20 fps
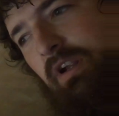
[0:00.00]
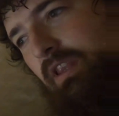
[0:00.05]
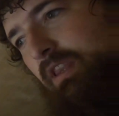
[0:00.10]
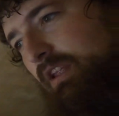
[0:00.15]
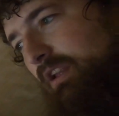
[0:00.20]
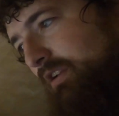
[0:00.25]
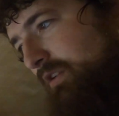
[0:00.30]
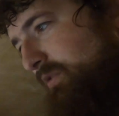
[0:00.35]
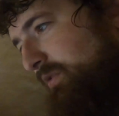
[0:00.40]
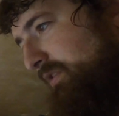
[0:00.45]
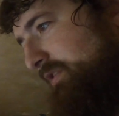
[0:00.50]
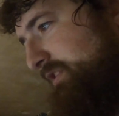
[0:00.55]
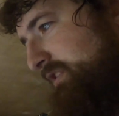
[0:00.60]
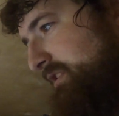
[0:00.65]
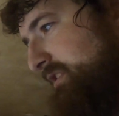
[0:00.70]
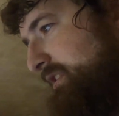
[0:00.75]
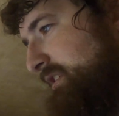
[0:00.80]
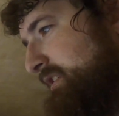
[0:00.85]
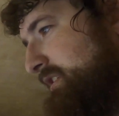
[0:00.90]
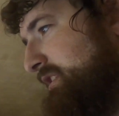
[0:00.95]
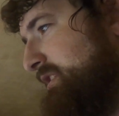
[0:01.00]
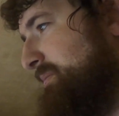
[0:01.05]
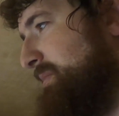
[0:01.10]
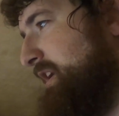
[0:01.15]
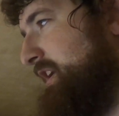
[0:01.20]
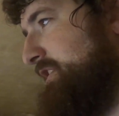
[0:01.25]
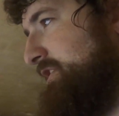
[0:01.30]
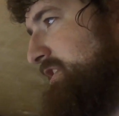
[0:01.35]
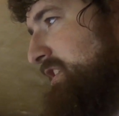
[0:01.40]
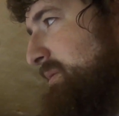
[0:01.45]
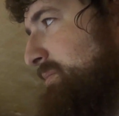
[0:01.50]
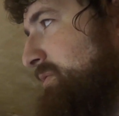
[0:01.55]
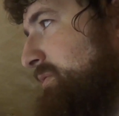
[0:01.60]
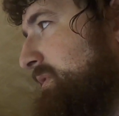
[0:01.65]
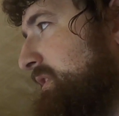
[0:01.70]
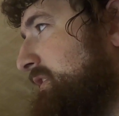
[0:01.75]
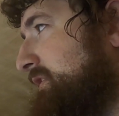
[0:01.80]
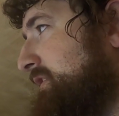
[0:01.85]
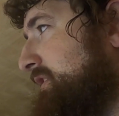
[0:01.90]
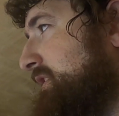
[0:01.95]
and then of course the box shape or
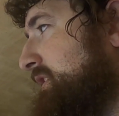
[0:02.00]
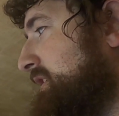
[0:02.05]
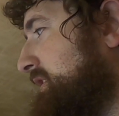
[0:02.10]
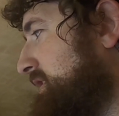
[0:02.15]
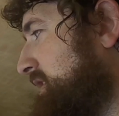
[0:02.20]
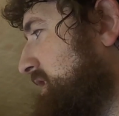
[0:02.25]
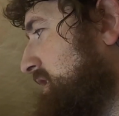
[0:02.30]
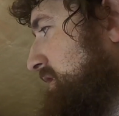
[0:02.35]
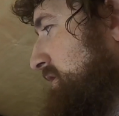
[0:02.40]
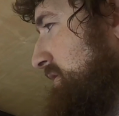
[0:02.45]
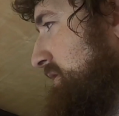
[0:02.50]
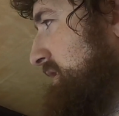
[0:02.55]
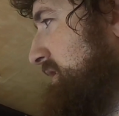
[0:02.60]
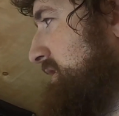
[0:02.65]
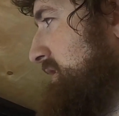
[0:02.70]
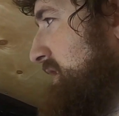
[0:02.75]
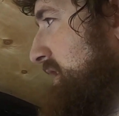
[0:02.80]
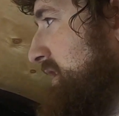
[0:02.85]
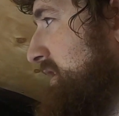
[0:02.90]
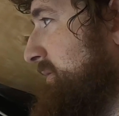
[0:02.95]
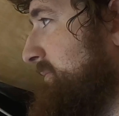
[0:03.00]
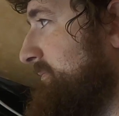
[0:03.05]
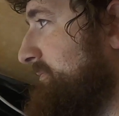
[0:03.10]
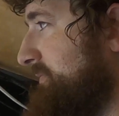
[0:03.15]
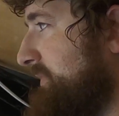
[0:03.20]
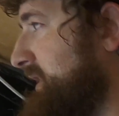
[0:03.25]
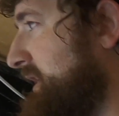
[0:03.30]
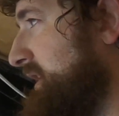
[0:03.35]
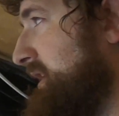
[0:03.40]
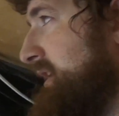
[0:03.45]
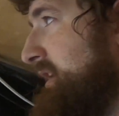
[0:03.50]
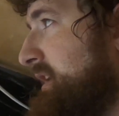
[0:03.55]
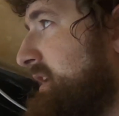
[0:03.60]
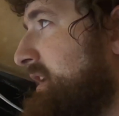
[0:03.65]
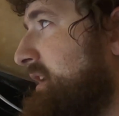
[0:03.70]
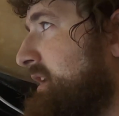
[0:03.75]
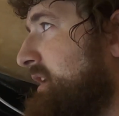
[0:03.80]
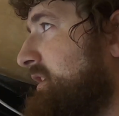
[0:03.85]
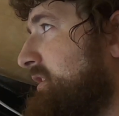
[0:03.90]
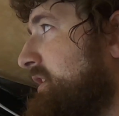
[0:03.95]
whatever, it'll
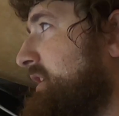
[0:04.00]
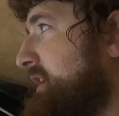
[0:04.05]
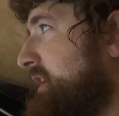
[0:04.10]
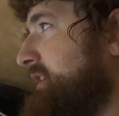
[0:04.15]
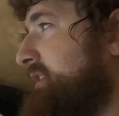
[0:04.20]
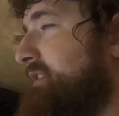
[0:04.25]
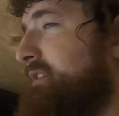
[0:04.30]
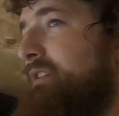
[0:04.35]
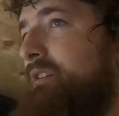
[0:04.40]
get